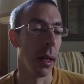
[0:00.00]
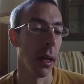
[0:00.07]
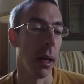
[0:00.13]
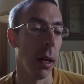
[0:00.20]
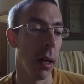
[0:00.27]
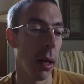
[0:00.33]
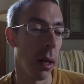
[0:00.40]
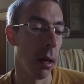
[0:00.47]

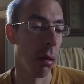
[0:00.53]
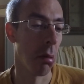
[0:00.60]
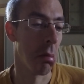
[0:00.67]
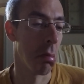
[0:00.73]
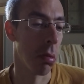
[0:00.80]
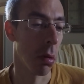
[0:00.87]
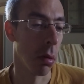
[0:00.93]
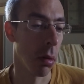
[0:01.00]

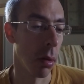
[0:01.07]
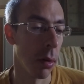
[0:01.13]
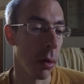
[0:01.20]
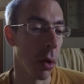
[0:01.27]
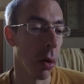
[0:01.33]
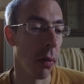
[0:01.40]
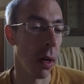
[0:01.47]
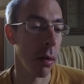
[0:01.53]
The
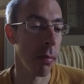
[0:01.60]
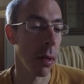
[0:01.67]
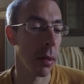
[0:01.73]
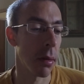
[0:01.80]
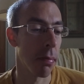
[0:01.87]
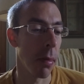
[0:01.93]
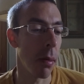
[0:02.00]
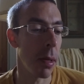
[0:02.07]

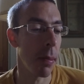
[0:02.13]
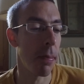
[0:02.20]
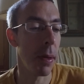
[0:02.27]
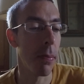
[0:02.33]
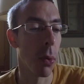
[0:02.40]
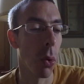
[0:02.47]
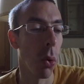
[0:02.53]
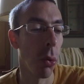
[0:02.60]
government, maybe
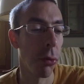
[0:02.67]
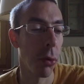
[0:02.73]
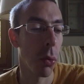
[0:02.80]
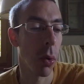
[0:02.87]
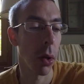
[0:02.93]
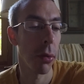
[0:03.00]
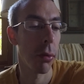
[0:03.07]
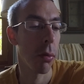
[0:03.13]
people also
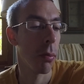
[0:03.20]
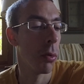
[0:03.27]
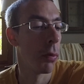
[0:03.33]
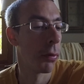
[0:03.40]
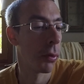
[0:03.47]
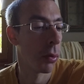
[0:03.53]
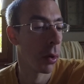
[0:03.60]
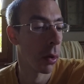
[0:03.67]
want to
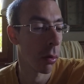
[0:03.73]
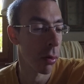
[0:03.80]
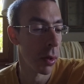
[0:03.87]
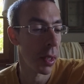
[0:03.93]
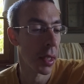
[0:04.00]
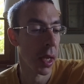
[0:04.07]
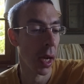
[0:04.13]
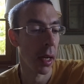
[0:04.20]
move to the
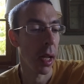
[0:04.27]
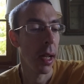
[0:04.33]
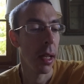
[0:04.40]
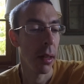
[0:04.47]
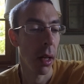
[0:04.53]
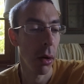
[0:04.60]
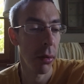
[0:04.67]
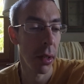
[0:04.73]
countryside.
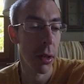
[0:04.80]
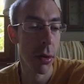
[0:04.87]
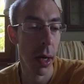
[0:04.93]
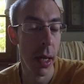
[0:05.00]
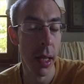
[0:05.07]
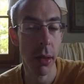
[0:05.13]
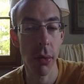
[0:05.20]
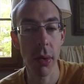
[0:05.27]
Now they're
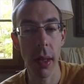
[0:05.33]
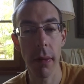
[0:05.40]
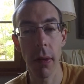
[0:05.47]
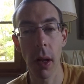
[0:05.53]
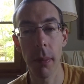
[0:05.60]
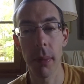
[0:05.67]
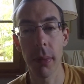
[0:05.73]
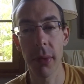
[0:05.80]
trying to
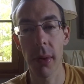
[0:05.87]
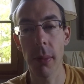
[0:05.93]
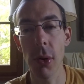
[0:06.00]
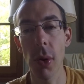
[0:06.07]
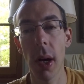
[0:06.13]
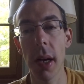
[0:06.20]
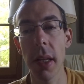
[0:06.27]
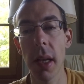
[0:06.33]
develop some
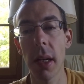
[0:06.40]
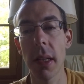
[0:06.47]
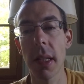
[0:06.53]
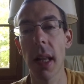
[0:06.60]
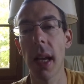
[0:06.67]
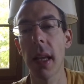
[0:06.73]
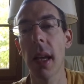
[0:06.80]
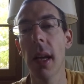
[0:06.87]
new ideas
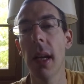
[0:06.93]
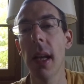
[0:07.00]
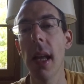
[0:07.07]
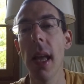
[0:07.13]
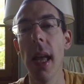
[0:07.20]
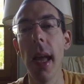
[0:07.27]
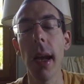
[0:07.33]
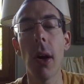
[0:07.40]
like
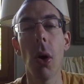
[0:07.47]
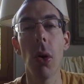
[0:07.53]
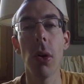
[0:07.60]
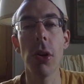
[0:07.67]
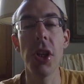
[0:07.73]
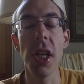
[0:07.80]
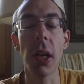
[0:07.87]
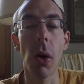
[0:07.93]

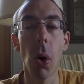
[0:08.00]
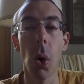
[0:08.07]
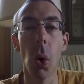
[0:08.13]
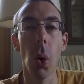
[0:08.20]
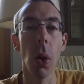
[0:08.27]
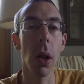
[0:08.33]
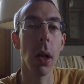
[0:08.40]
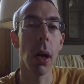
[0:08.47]

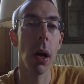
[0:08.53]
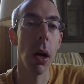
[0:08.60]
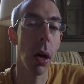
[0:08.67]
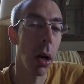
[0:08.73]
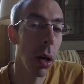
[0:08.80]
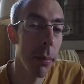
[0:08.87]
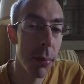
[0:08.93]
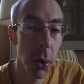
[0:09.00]
ecological
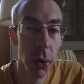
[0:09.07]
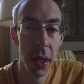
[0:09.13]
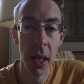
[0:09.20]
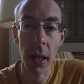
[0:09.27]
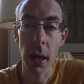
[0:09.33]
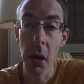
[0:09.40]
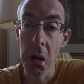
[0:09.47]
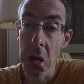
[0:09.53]

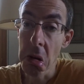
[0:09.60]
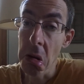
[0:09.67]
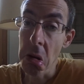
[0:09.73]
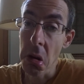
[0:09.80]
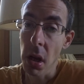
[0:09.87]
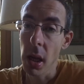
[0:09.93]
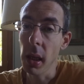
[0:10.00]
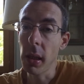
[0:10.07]
building.
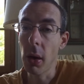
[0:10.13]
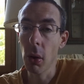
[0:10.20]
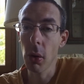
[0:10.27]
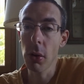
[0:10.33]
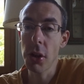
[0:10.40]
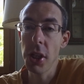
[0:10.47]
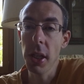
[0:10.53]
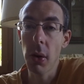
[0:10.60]

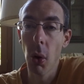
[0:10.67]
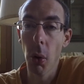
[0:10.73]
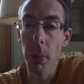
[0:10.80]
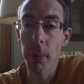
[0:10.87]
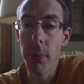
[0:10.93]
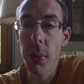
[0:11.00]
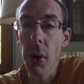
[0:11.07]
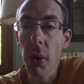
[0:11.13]
Ecological
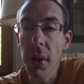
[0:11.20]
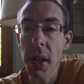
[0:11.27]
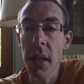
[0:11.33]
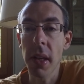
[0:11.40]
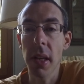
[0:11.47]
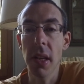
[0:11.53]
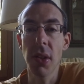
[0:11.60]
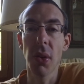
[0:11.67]

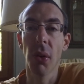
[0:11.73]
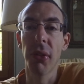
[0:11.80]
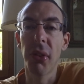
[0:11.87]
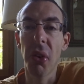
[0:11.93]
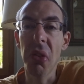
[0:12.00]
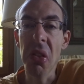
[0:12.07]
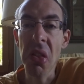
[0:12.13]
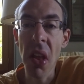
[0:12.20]
building is
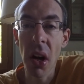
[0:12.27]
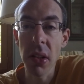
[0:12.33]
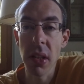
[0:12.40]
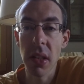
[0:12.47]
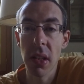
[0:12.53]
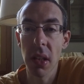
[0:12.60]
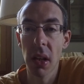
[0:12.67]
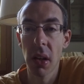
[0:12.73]
also not